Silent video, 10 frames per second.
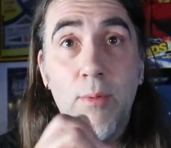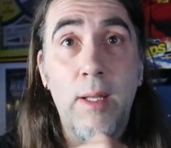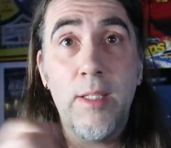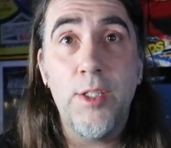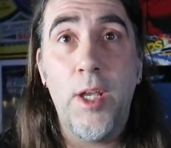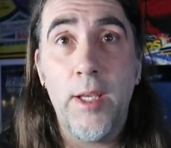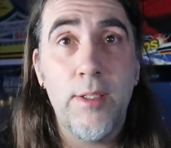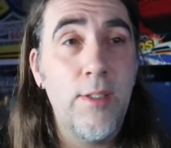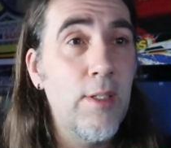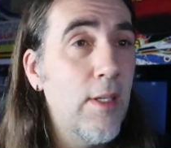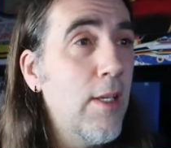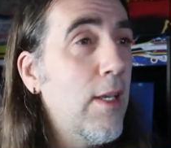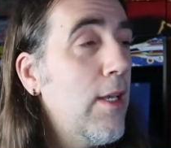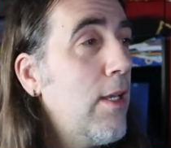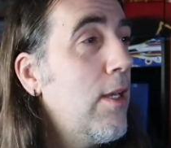write the checks,
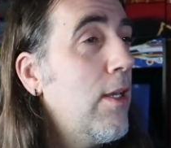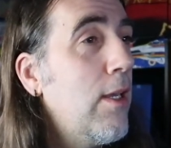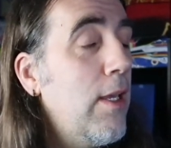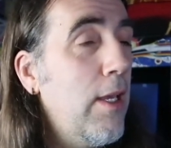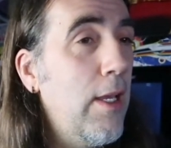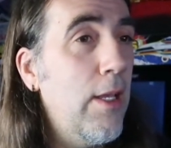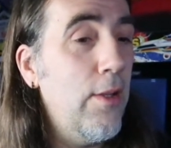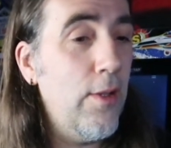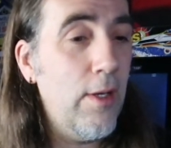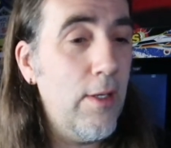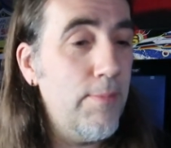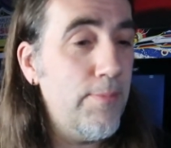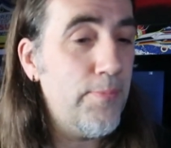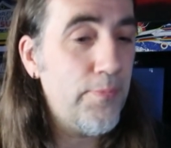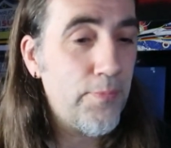and um,